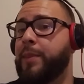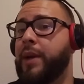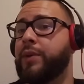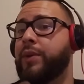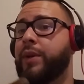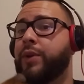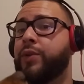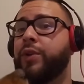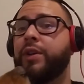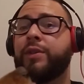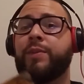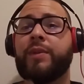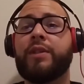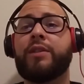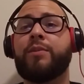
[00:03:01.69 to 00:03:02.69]
Merry
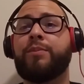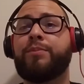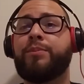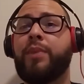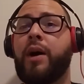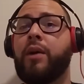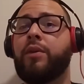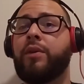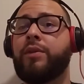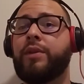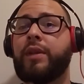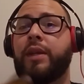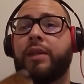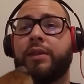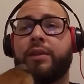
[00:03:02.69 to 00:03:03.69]
Christmas borrowed
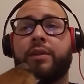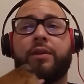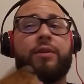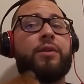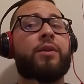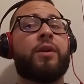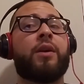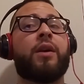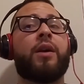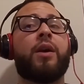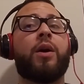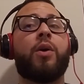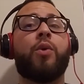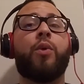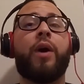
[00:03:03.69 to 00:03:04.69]
into
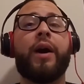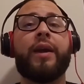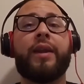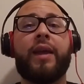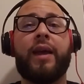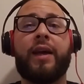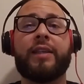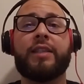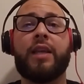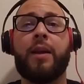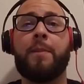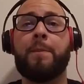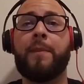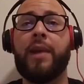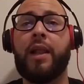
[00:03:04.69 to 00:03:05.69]
Hawaiian as
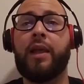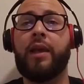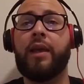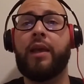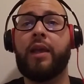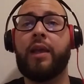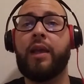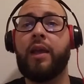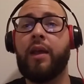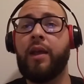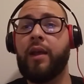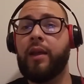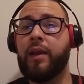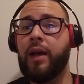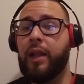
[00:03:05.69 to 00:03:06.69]
Mele
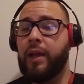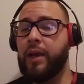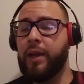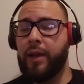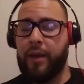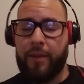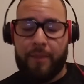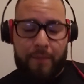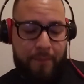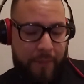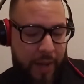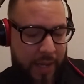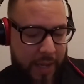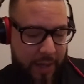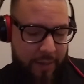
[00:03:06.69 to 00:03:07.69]
Kaleke
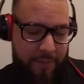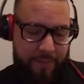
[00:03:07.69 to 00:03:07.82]
Maka.